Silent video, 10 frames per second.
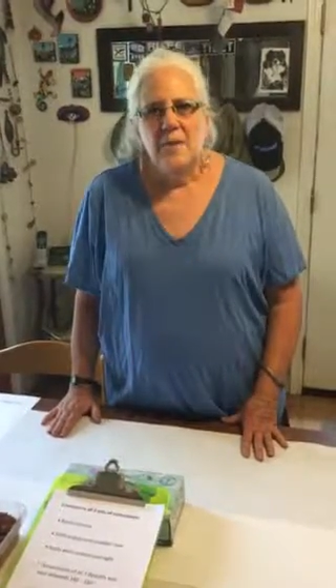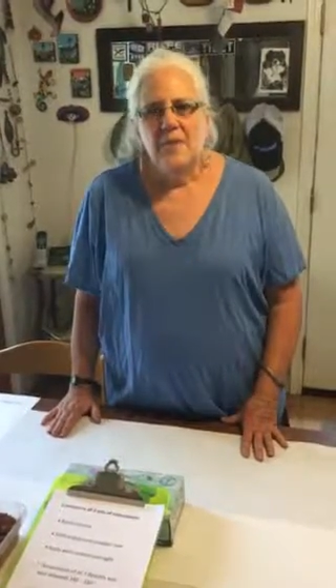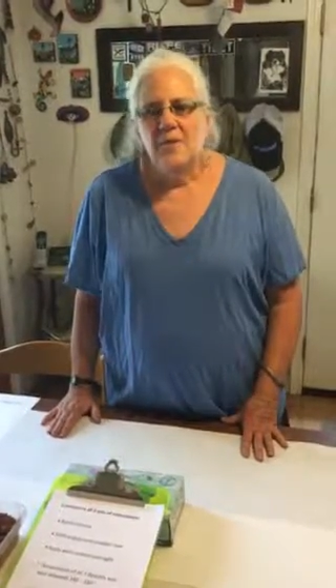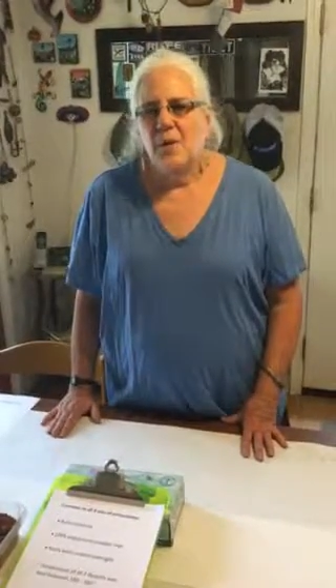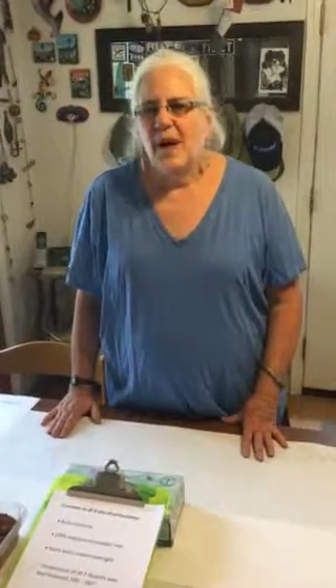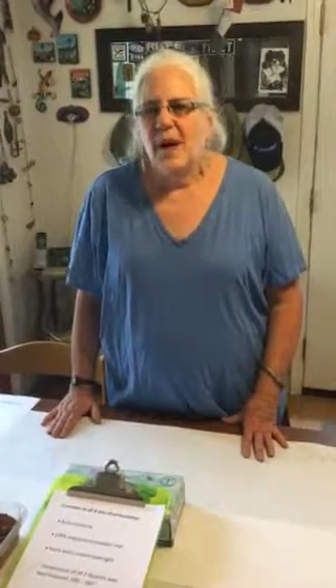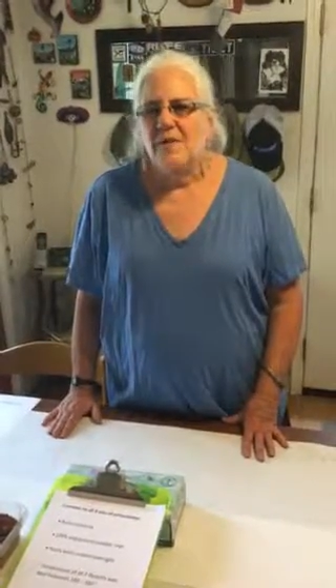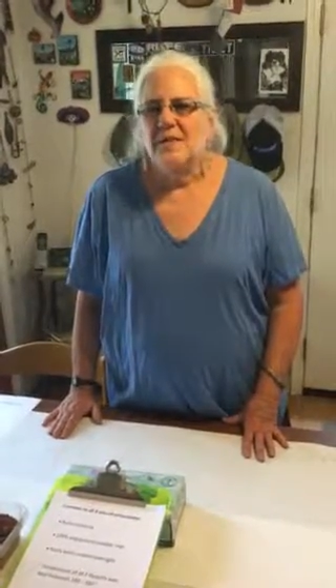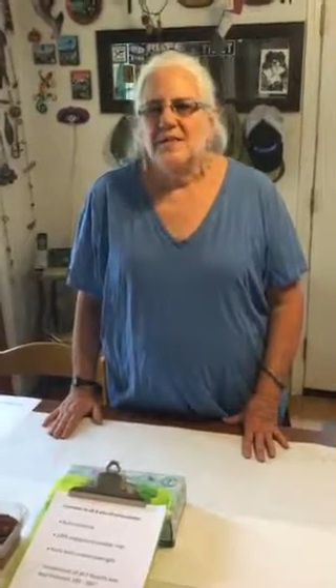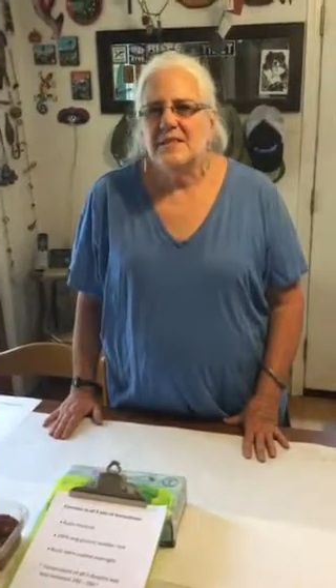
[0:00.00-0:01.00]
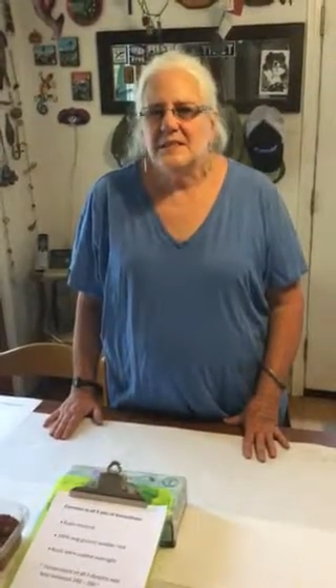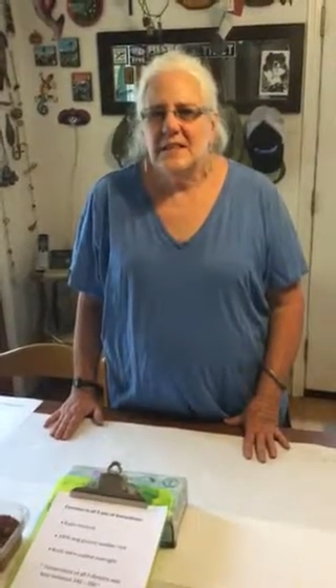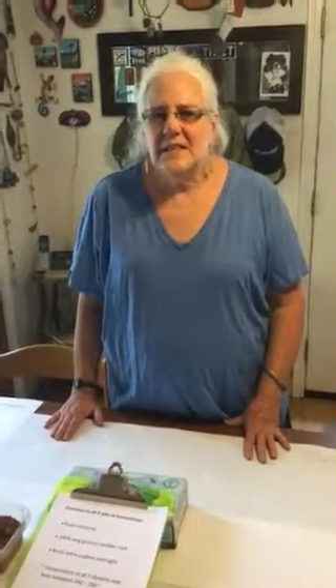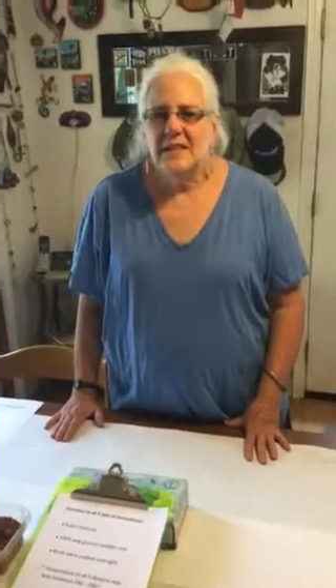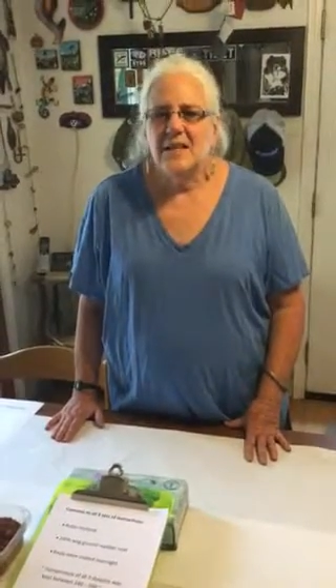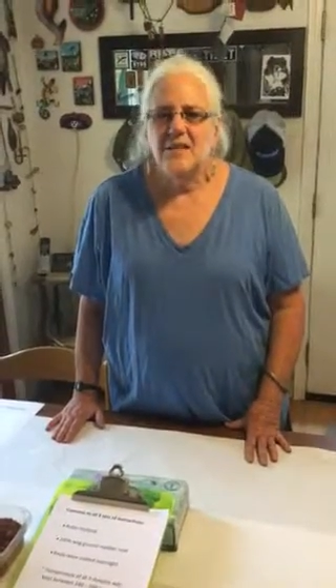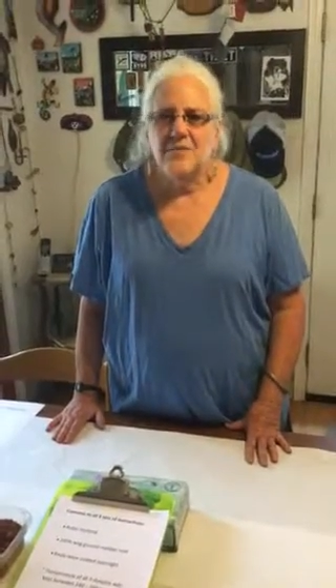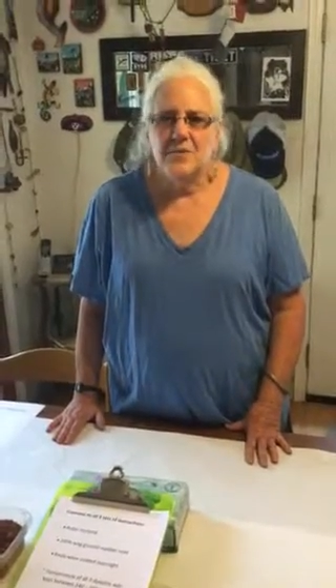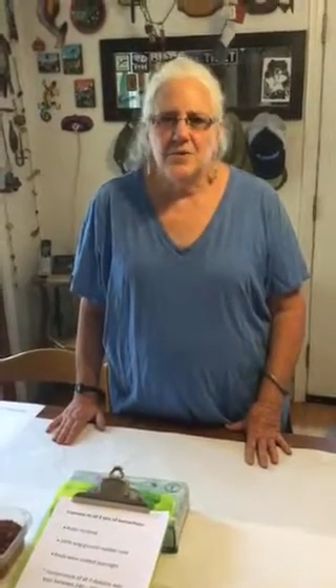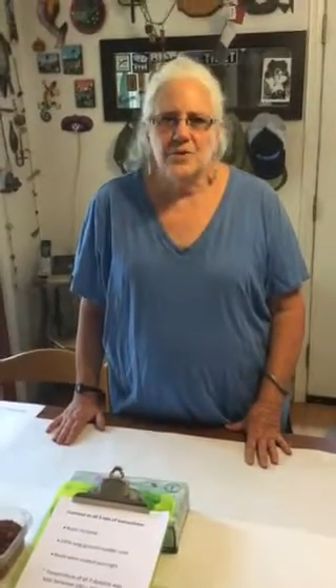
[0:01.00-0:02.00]
But if you haven't seen
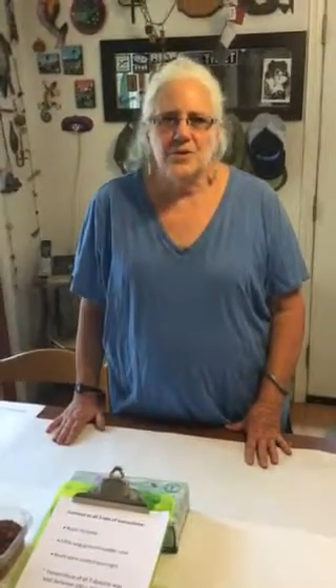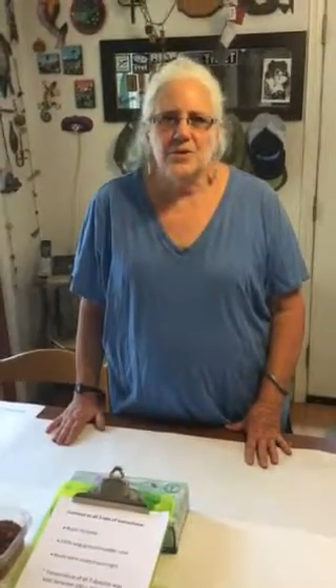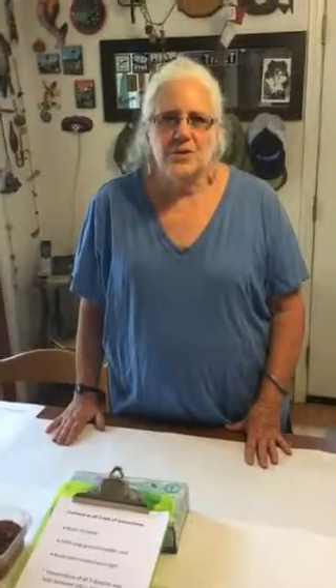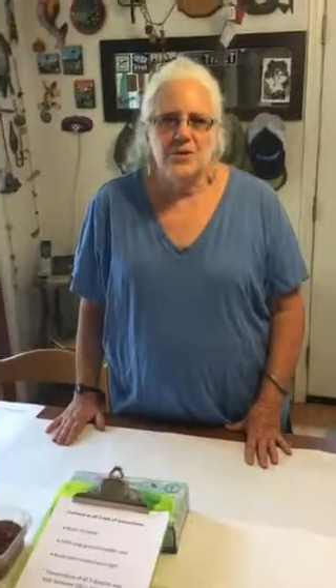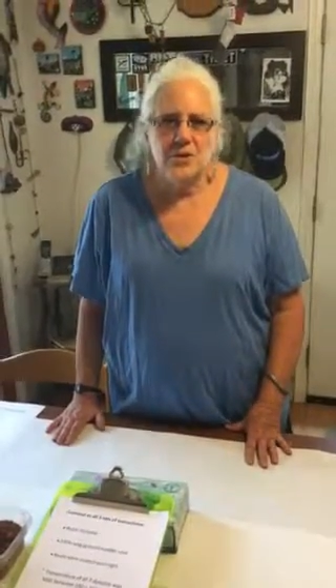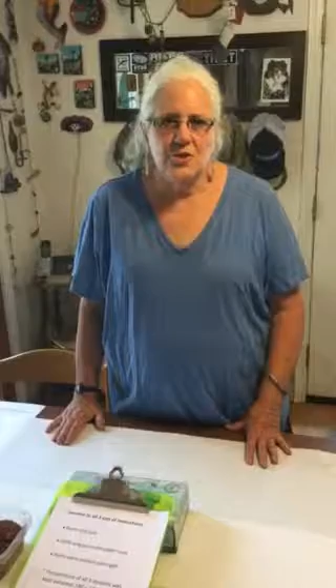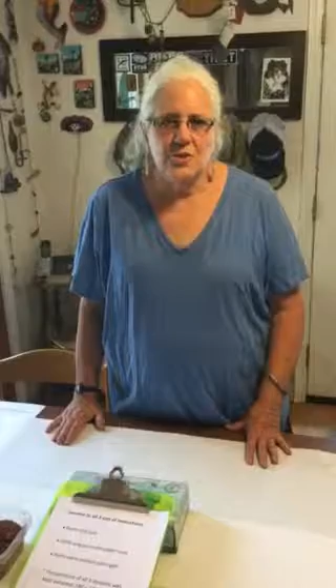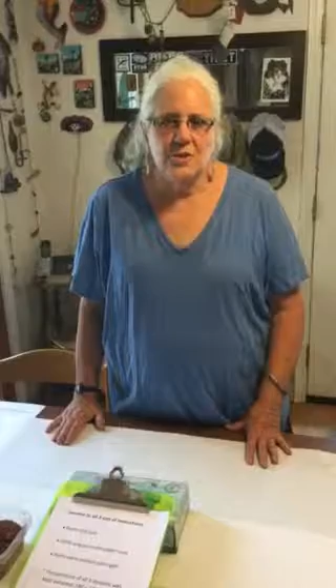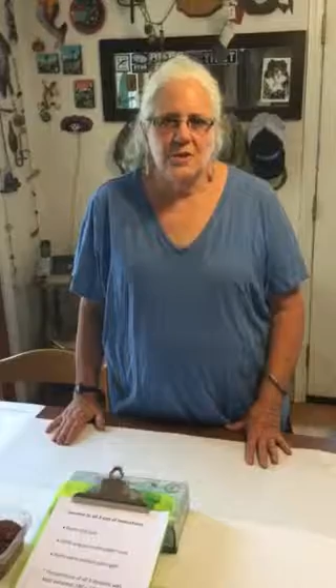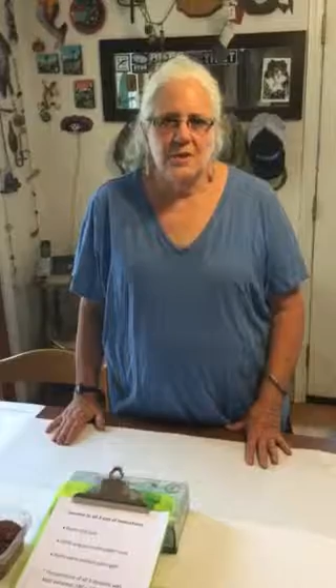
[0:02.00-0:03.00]
the first two,